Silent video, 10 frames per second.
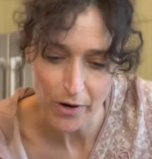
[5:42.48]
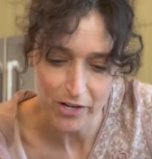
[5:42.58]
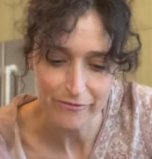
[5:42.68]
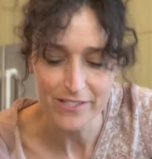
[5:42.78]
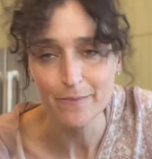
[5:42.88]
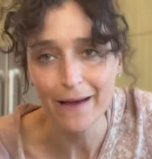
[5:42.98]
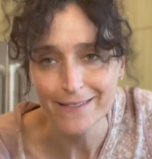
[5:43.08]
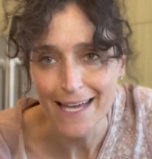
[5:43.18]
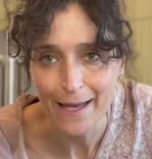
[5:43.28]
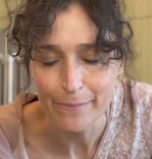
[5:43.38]
of what's about to
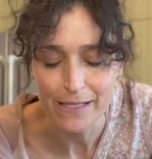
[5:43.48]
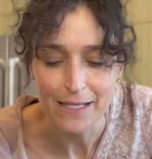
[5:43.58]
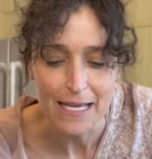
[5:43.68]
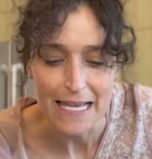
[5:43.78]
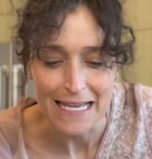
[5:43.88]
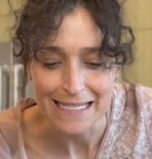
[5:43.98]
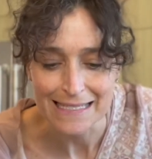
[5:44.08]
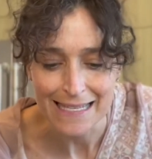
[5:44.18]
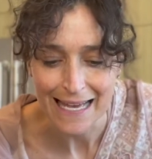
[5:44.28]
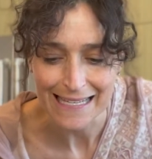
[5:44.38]
happen is
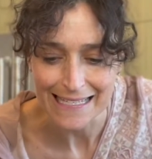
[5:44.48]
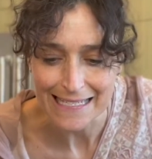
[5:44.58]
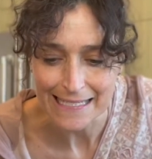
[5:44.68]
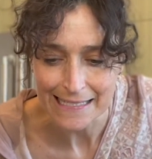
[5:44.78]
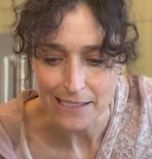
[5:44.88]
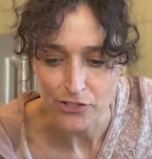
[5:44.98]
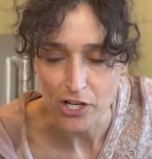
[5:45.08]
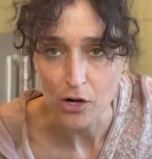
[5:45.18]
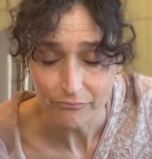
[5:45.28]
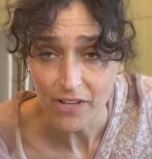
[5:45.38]
not eating the
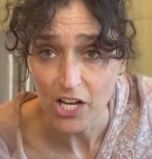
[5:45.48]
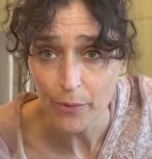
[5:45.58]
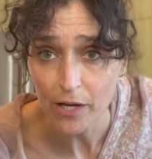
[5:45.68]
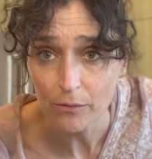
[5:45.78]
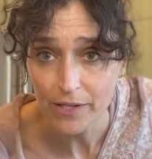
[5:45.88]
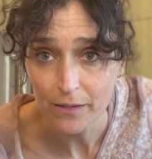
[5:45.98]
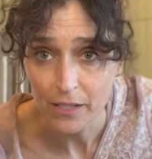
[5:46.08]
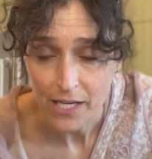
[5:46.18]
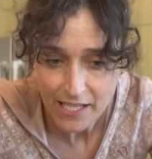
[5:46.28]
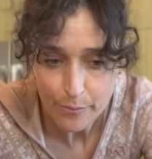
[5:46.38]
dough. Here we go. I'm gonna
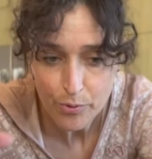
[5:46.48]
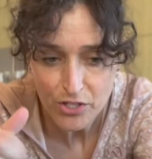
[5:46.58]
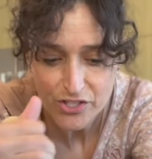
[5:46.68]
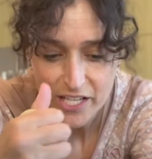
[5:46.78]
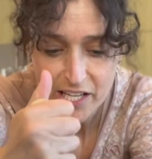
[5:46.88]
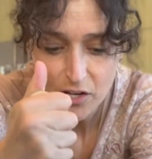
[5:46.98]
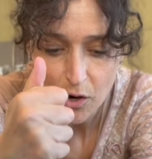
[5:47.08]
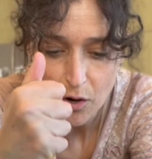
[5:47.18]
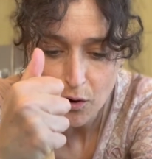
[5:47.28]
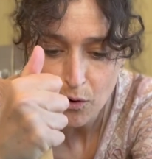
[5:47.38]
push in
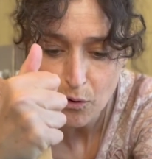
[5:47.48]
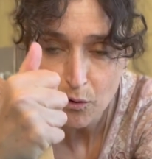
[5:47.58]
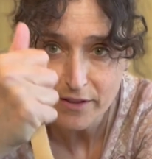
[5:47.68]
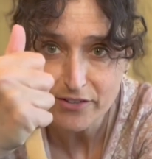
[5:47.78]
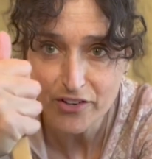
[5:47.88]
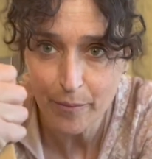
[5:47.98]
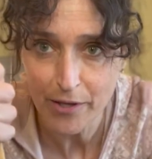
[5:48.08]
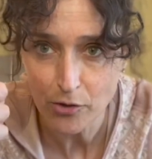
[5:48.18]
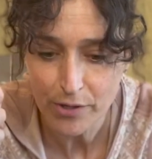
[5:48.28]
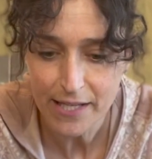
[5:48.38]
all these yummy
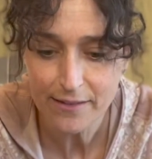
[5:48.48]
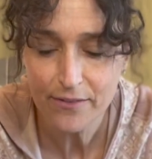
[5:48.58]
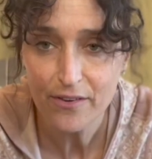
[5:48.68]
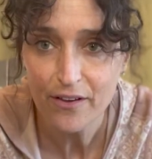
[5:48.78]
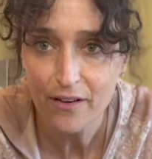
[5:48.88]
ingredients.